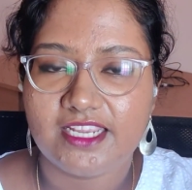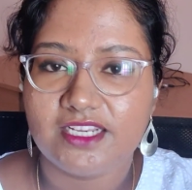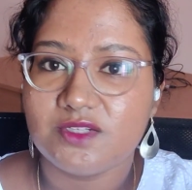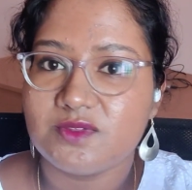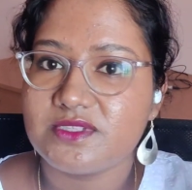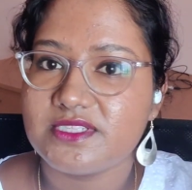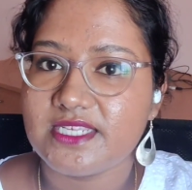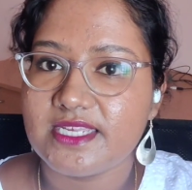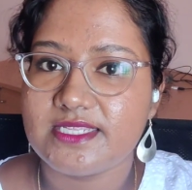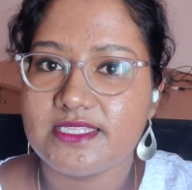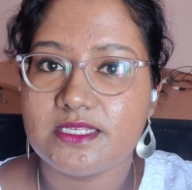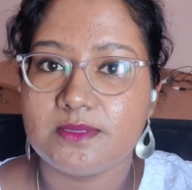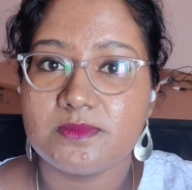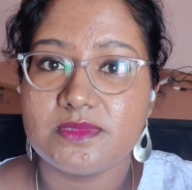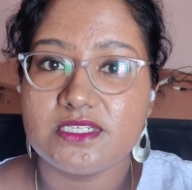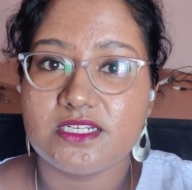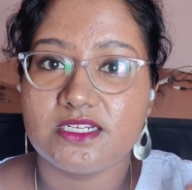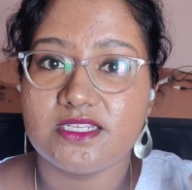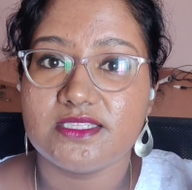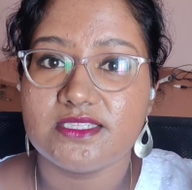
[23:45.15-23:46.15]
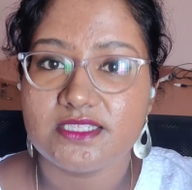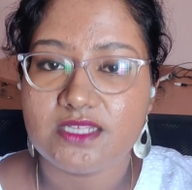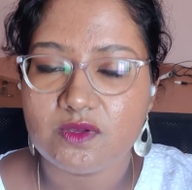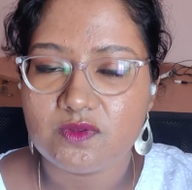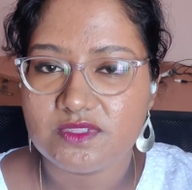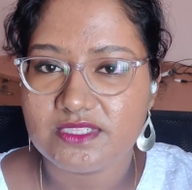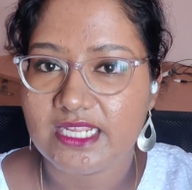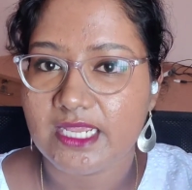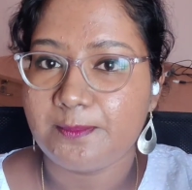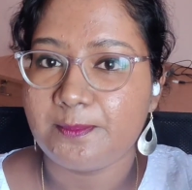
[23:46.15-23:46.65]
to say some certain
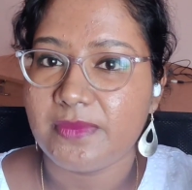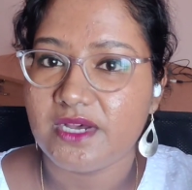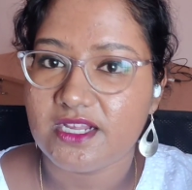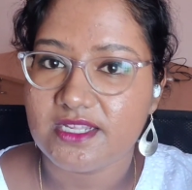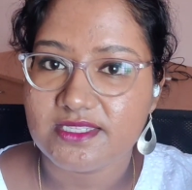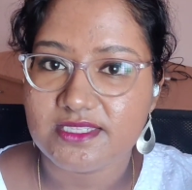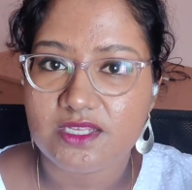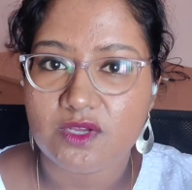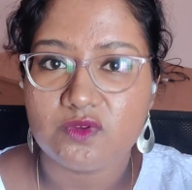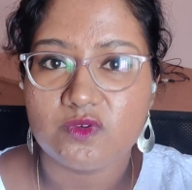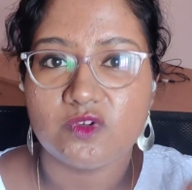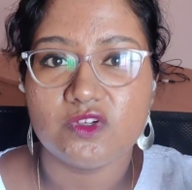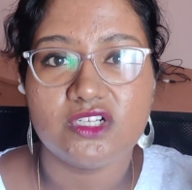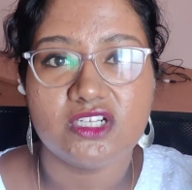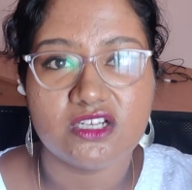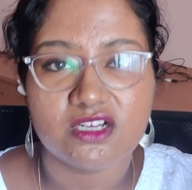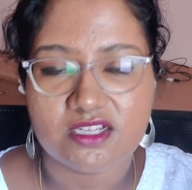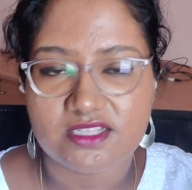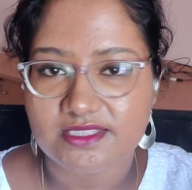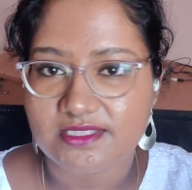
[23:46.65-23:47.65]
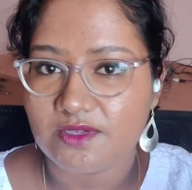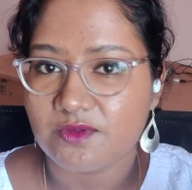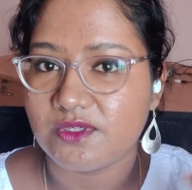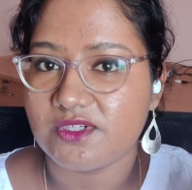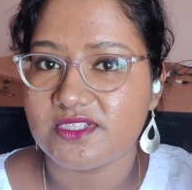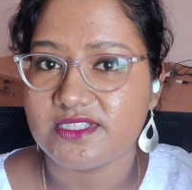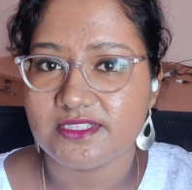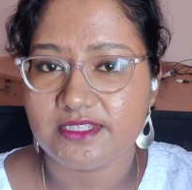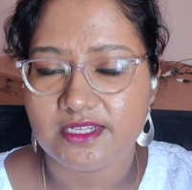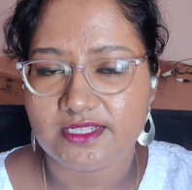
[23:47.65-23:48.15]
sounds like pa sound or da
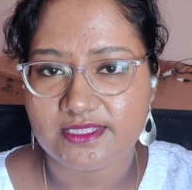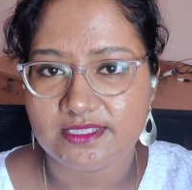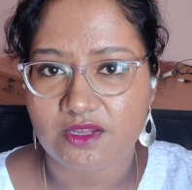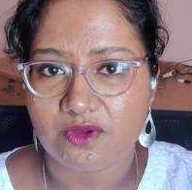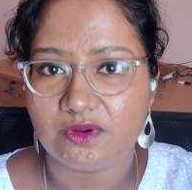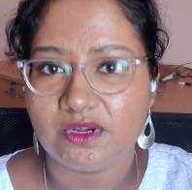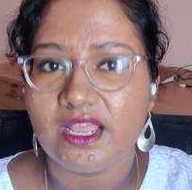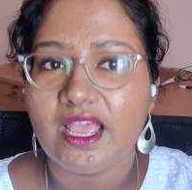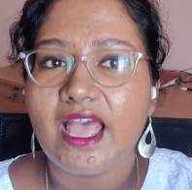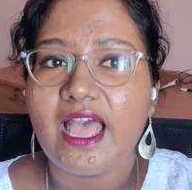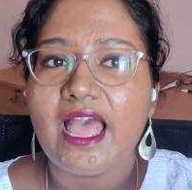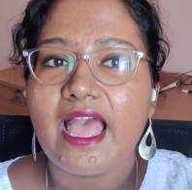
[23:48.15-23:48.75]
sound or sa sound,